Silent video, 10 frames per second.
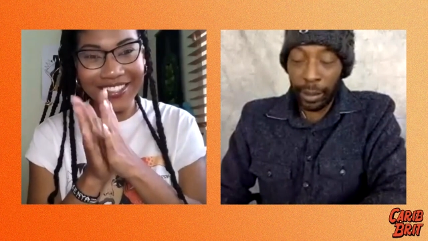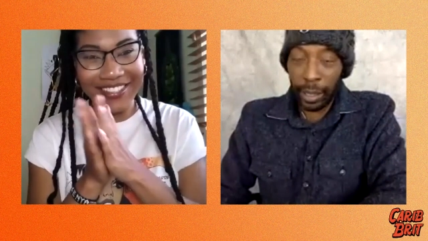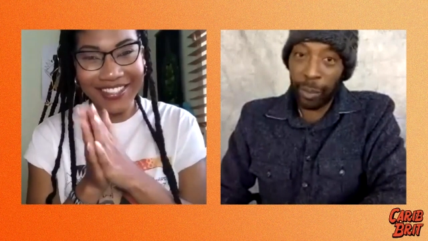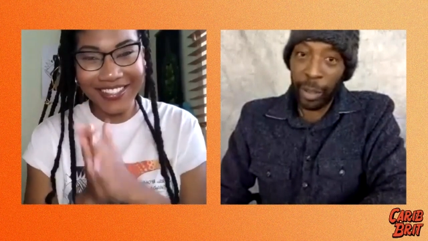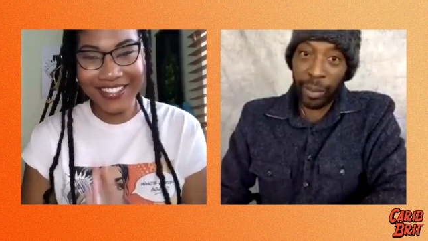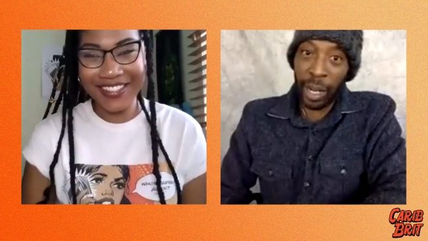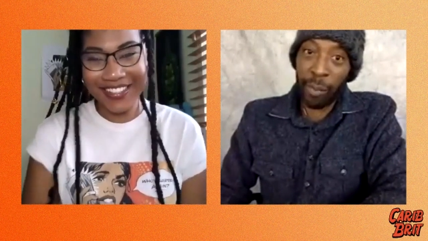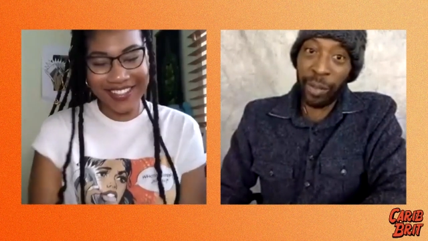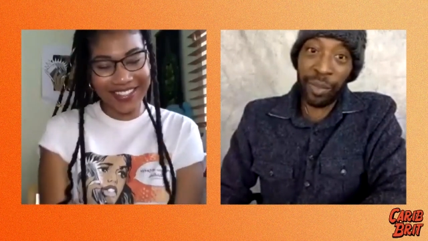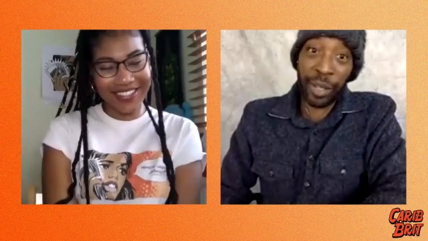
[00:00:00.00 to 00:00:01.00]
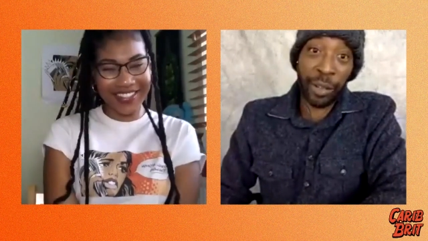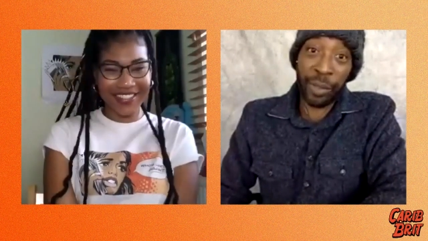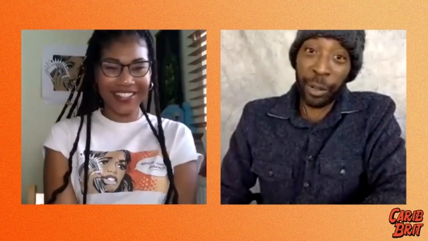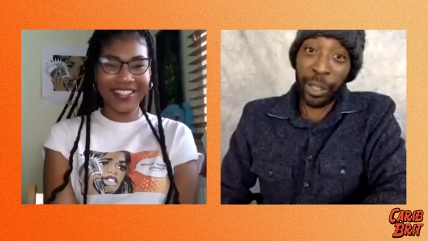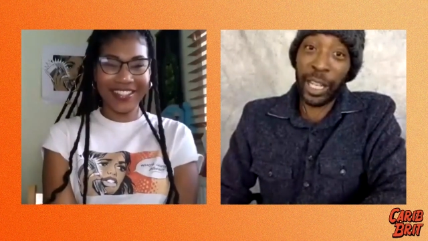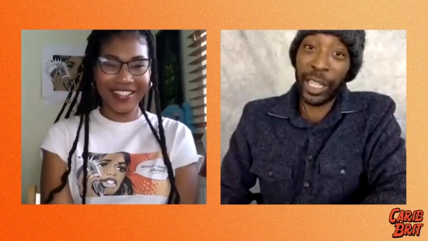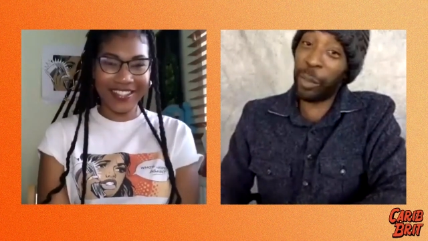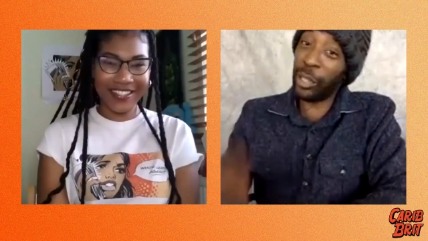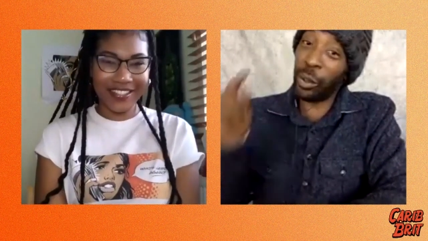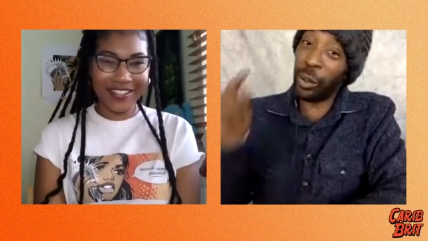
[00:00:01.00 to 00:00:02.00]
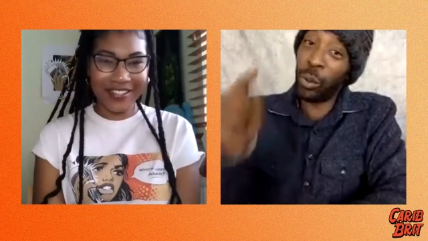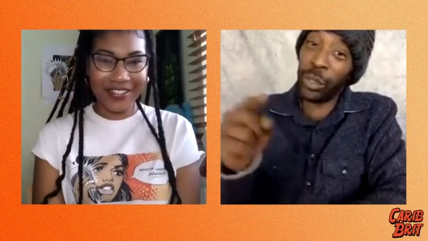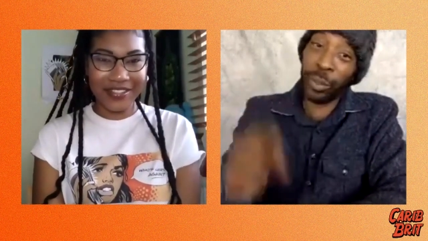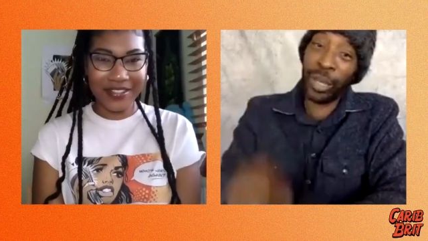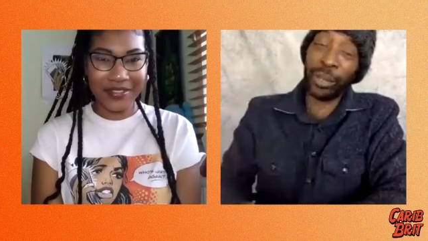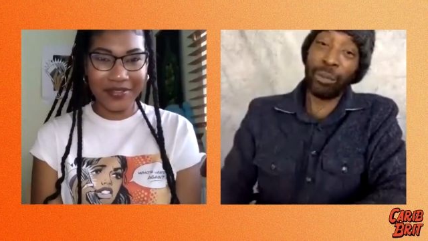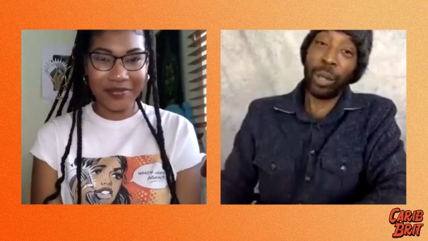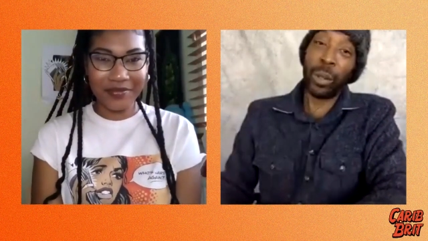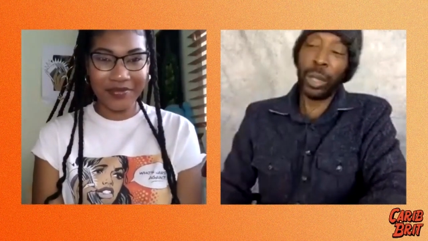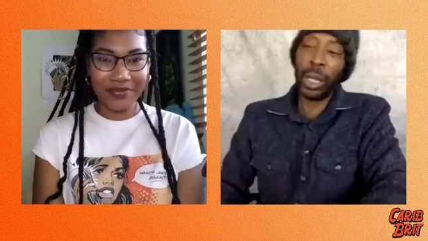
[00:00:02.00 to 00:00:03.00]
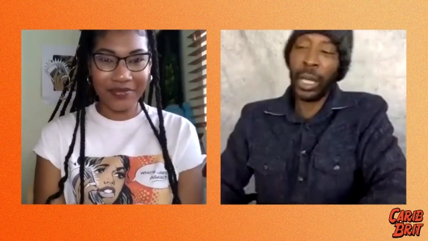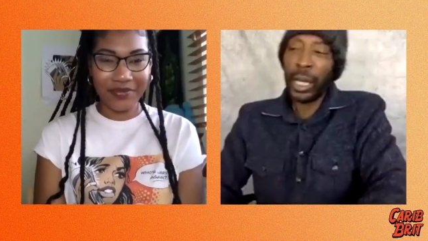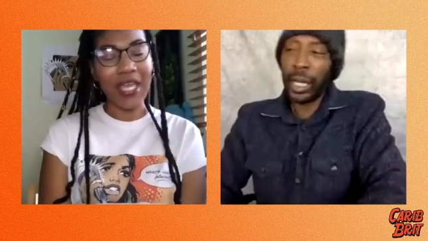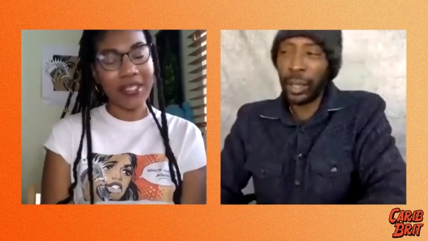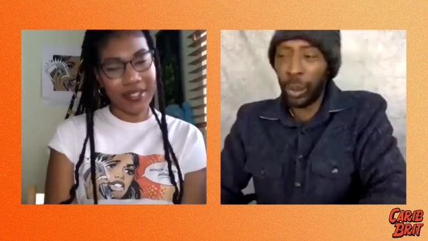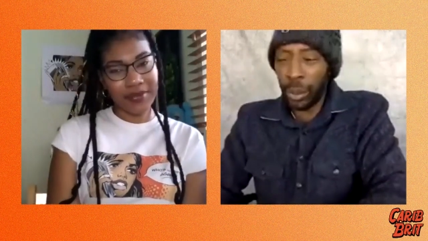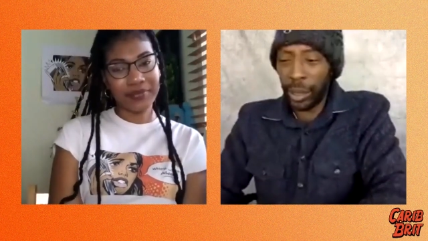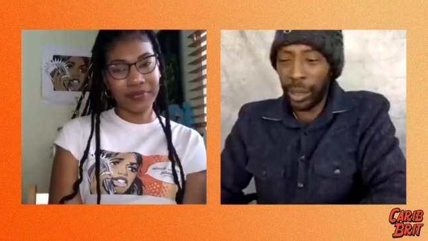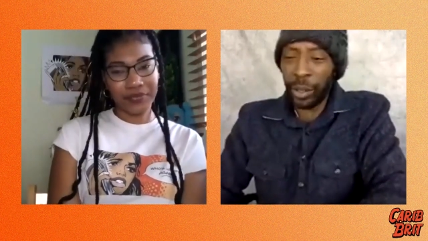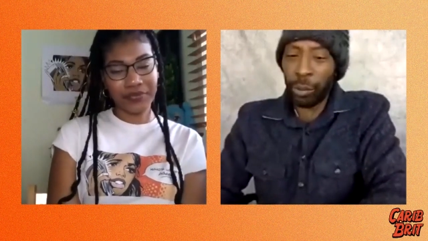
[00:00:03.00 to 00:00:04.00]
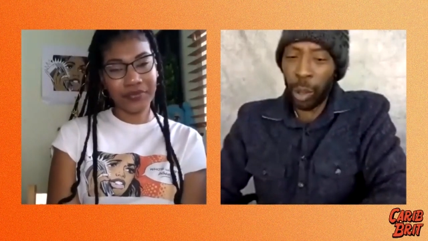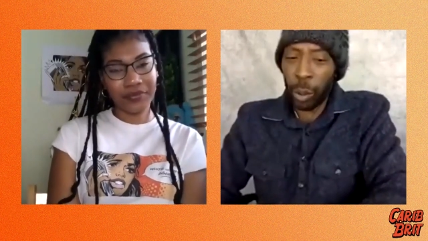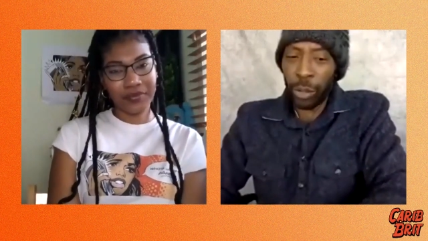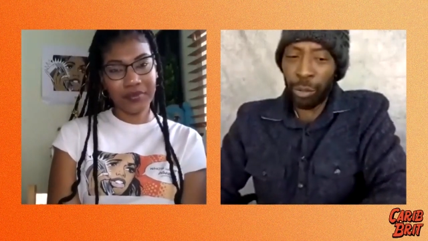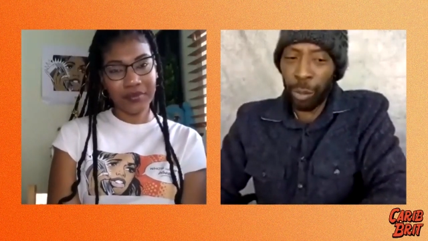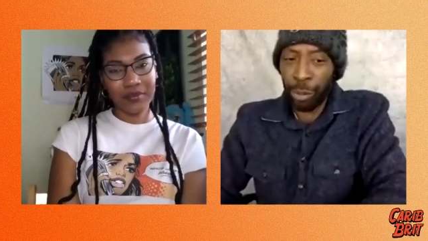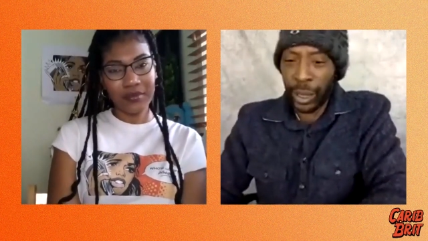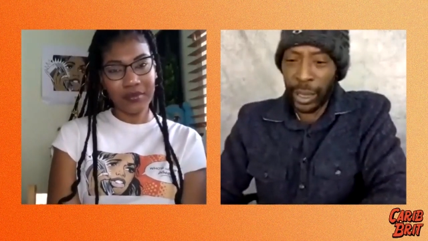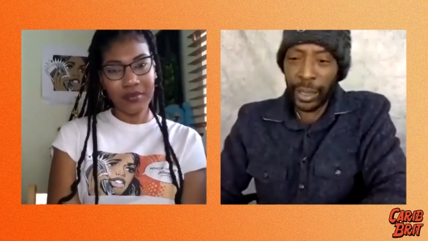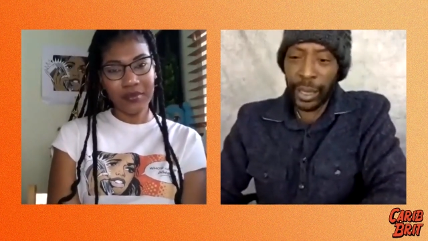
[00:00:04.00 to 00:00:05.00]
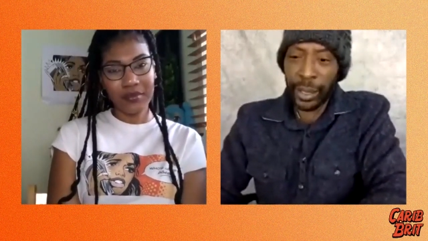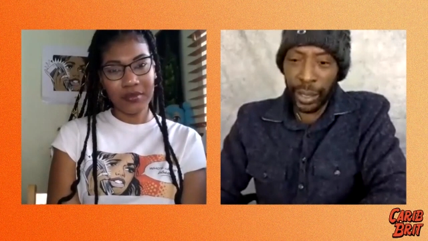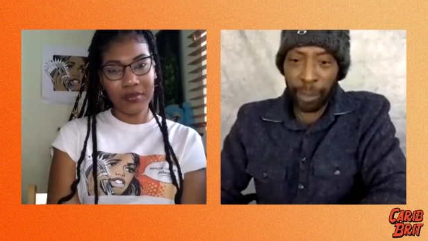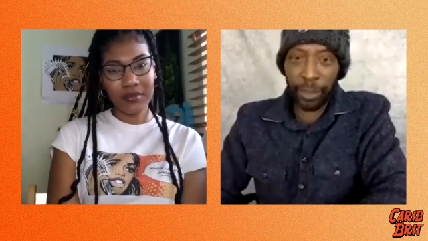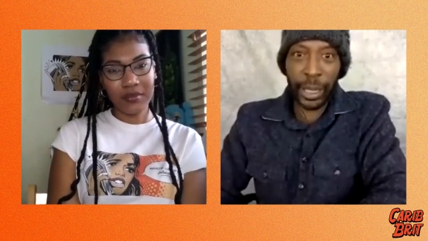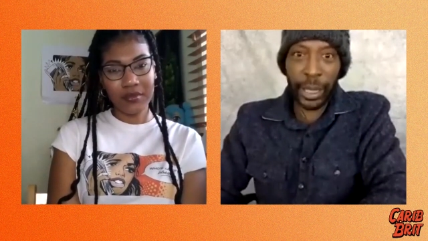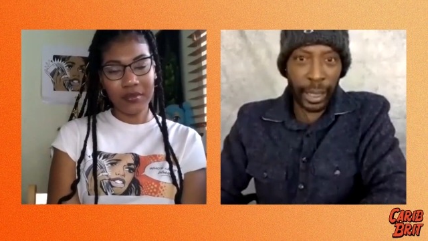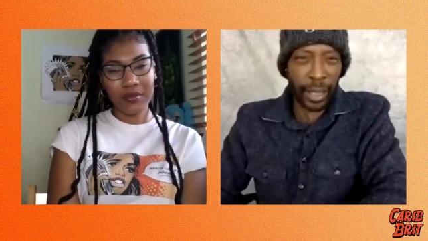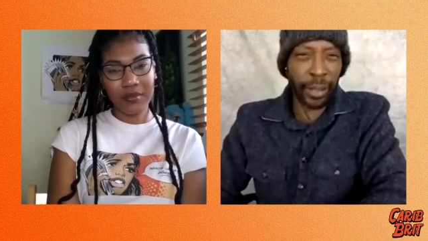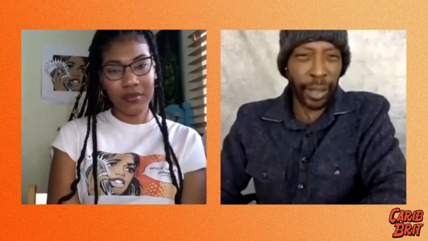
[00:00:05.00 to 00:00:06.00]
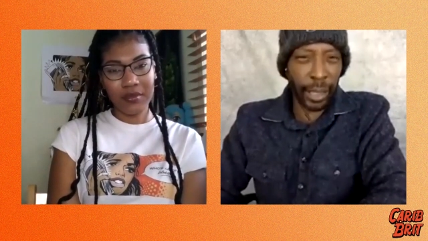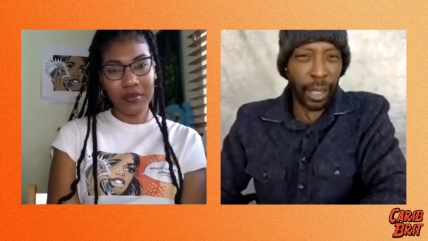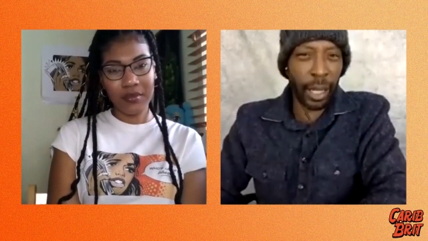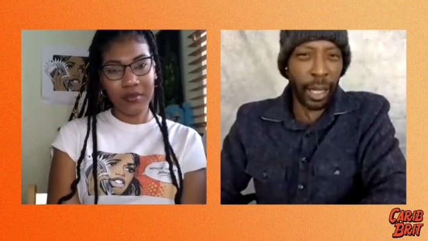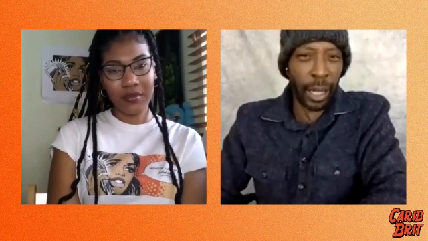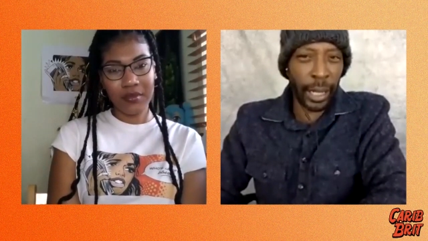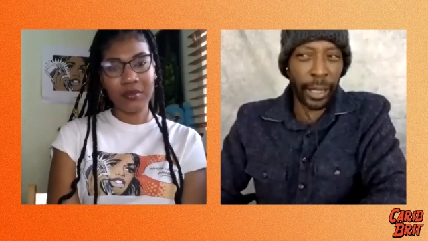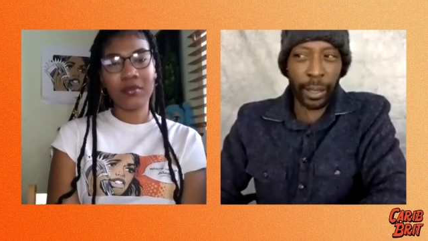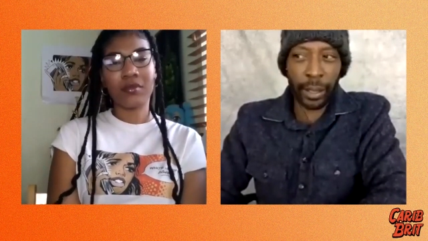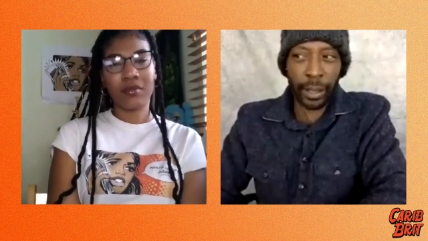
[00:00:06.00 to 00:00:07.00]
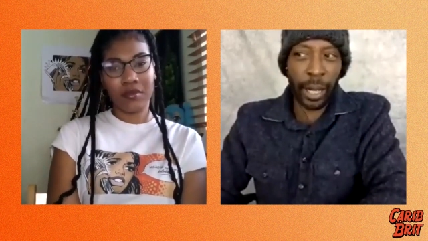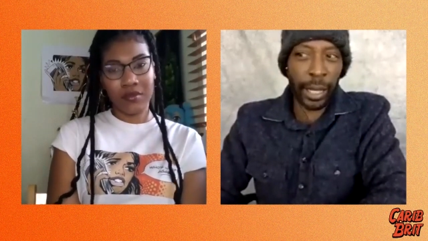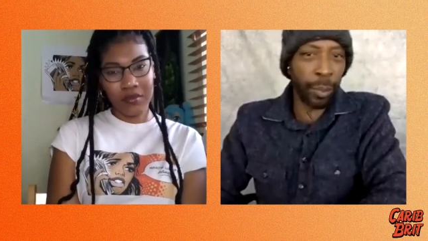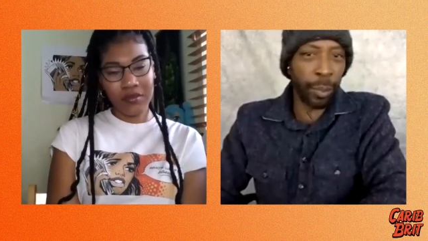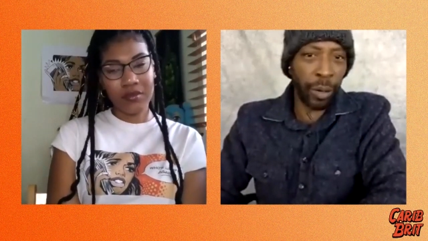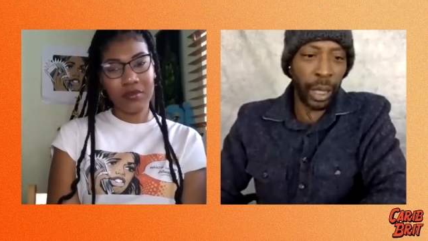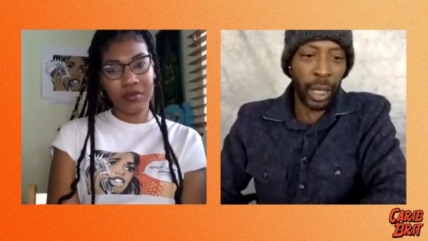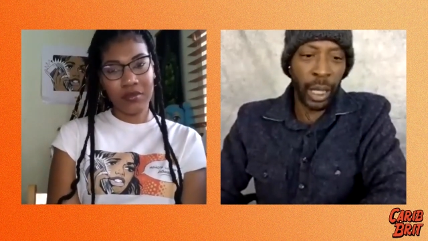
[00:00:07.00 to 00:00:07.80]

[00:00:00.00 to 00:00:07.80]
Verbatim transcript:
Speaker 1: I've been, I've been very, very lucky, but it's always about the role. It's yes. always if the role is representing something that I think I, I, can I can mirror.